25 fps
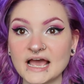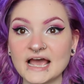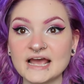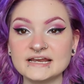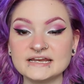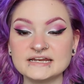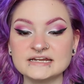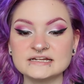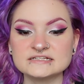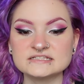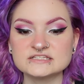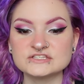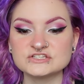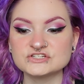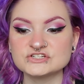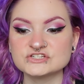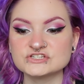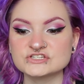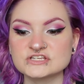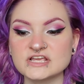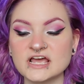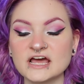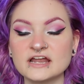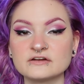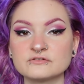I needed to
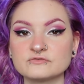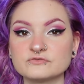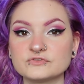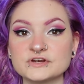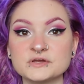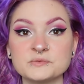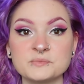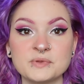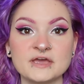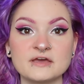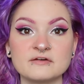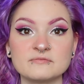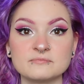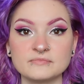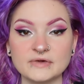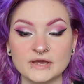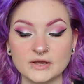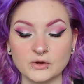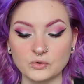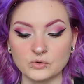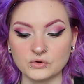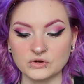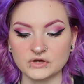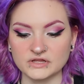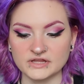just kind of revamp my
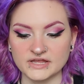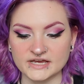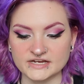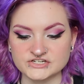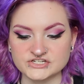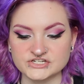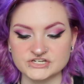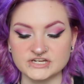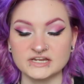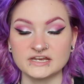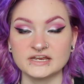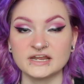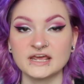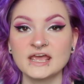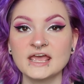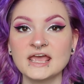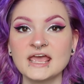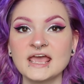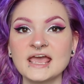whole collection